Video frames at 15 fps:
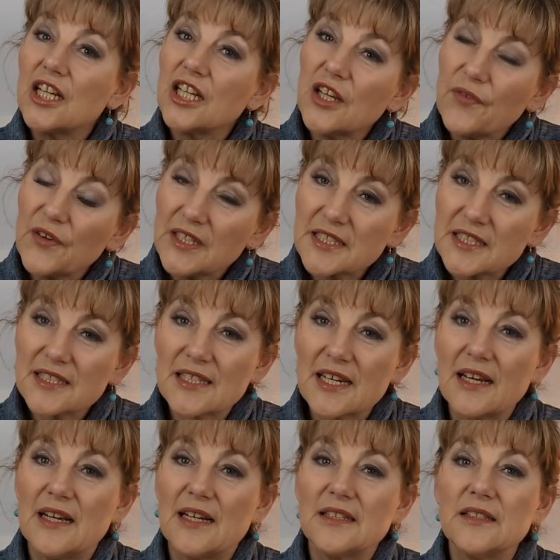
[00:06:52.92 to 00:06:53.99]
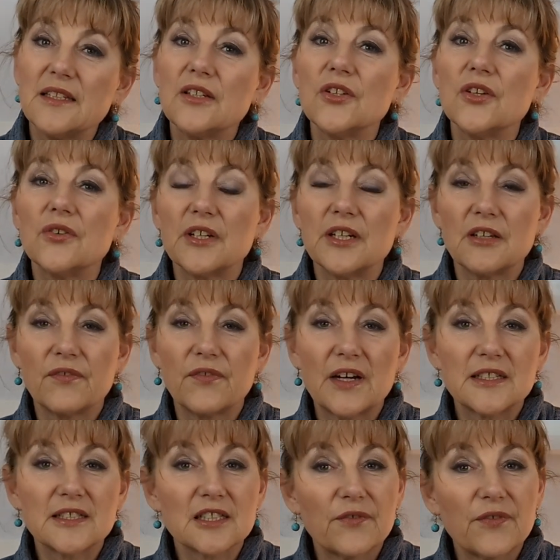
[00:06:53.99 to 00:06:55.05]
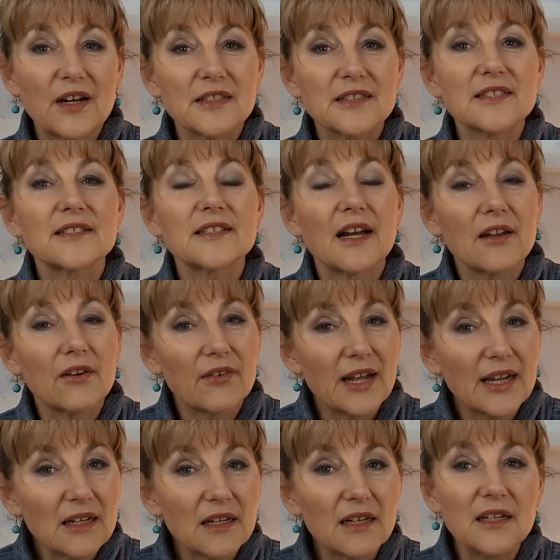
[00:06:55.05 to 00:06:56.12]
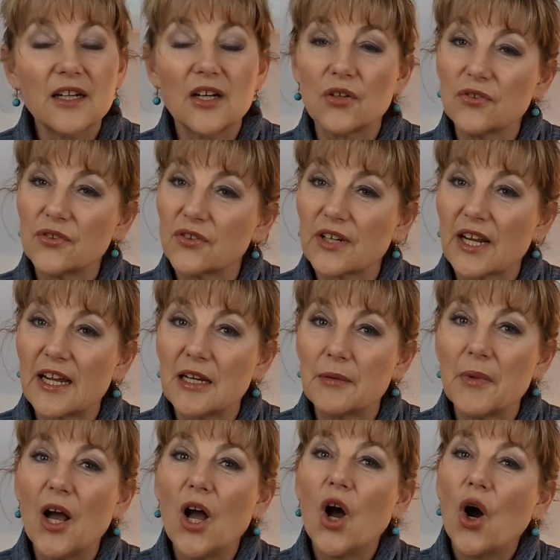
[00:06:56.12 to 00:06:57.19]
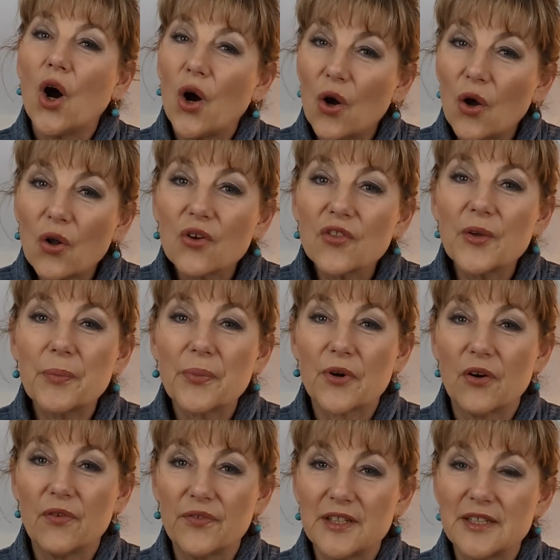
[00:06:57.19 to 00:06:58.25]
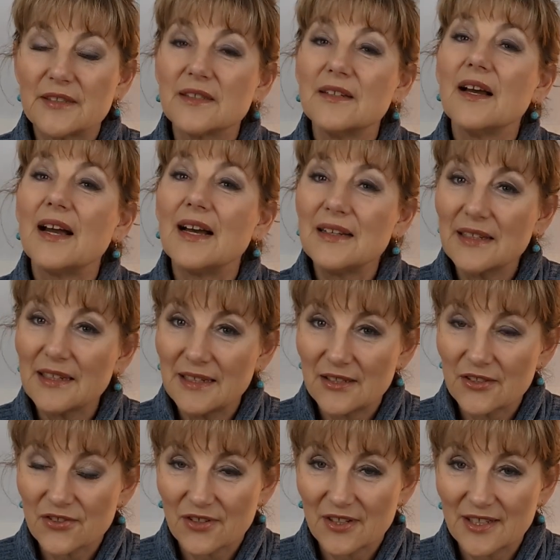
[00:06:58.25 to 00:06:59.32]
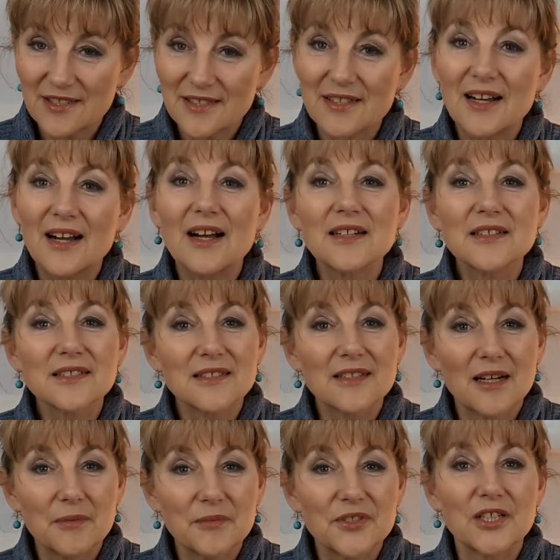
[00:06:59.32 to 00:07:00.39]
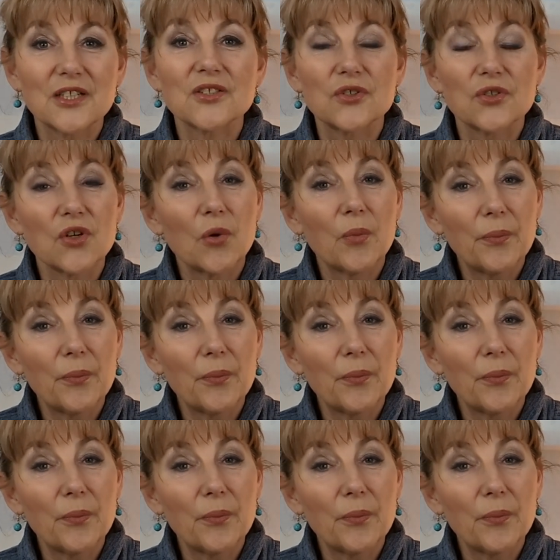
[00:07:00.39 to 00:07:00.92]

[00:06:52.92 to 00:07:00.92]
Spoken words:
If instead you invest funds directly on your name, all the profit and interest are subject to your